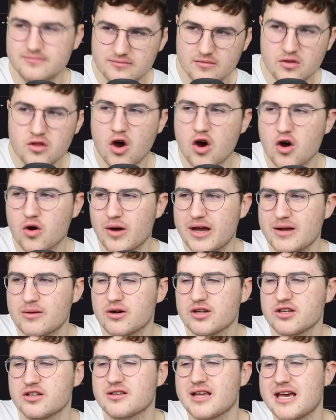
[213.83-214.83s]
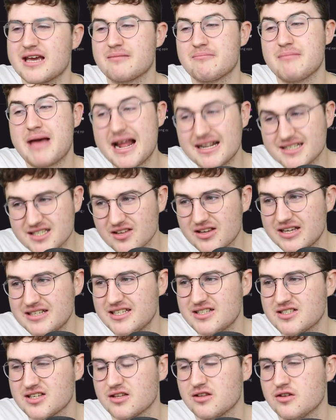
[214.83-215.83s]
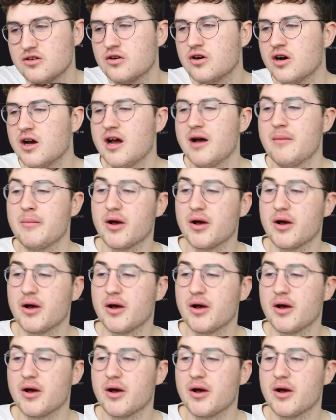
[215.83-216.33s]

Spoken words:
not quite what you'd like. Mentally, decent though.